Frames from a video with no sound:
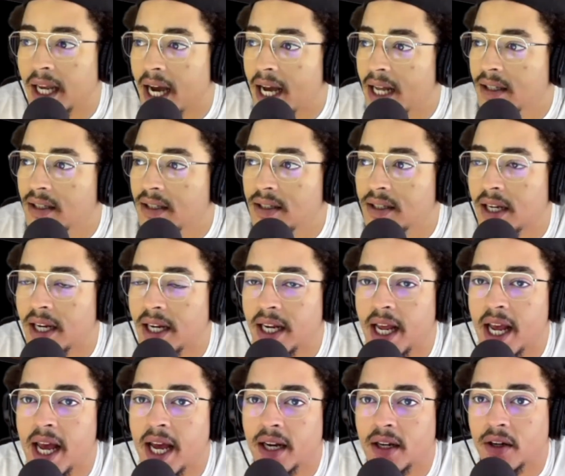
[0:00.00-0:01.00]
guns and
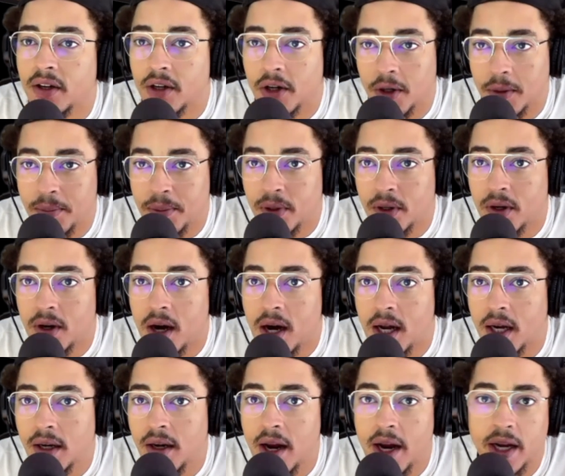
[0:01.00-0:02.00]
he had a GoPro
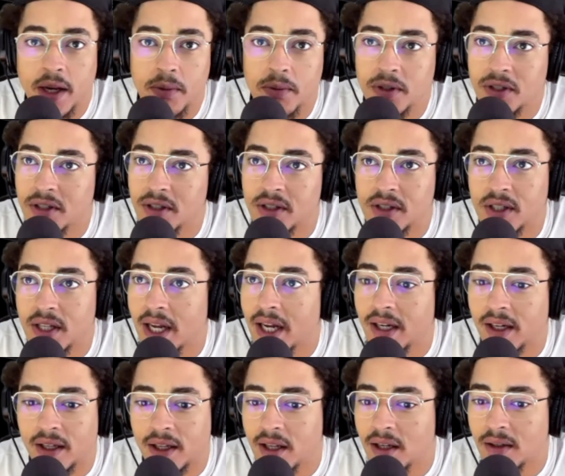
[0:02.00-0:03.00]
on and he was just there
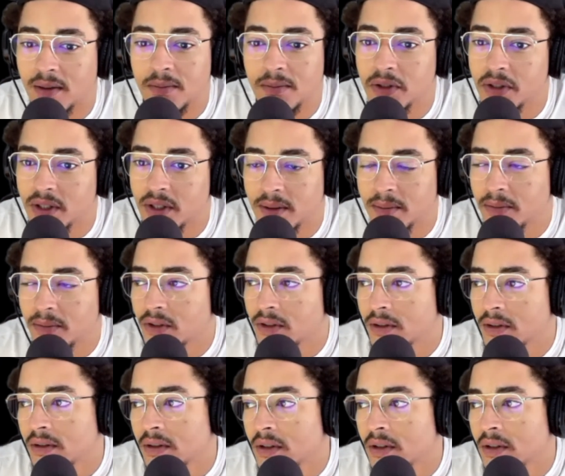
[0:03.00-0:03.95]
to kill Muslims.